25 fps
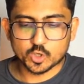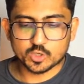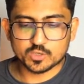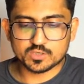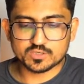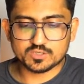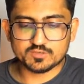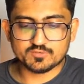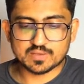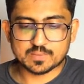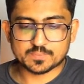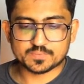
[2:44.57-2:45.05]
all
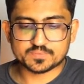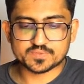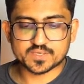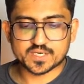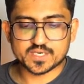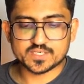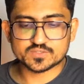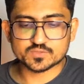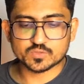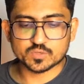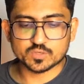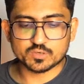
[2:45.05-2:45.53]
of the
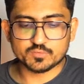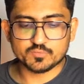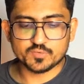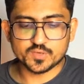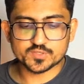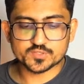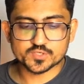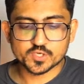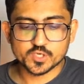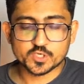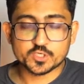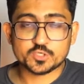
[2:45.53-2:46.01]
websites on
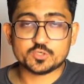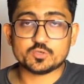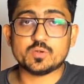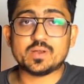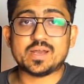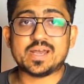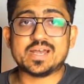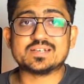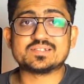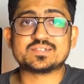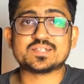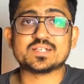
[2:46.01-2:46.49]
which
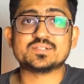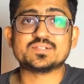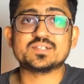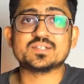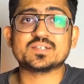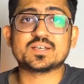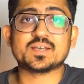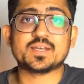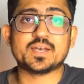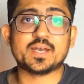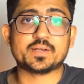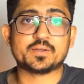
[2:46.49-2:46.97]
your AdSense
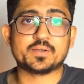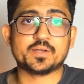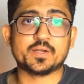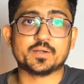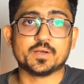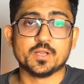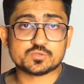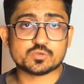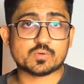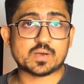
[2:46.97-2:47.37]
is connected.